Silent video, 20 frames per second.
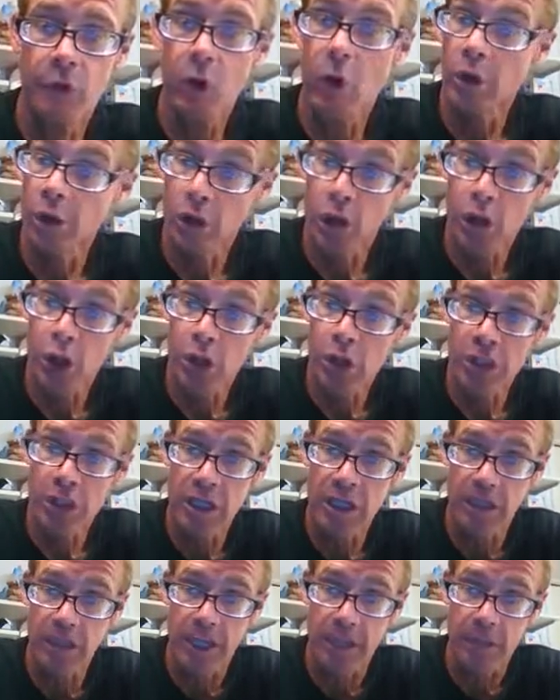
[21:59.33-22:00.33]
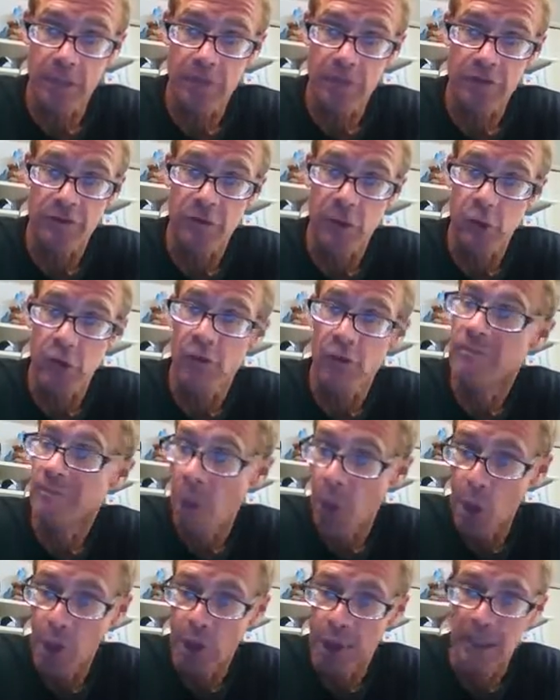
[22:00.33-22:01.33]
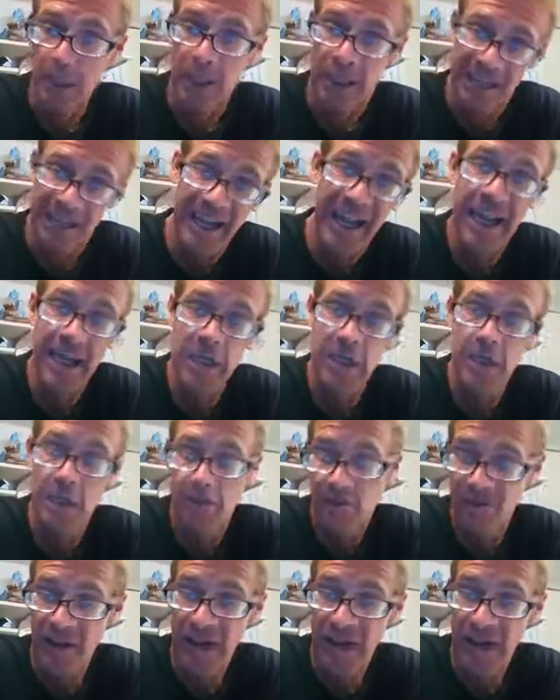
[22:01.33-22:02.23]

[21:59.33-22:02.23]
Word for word: or encouraging an atmosphere of bullying, hate,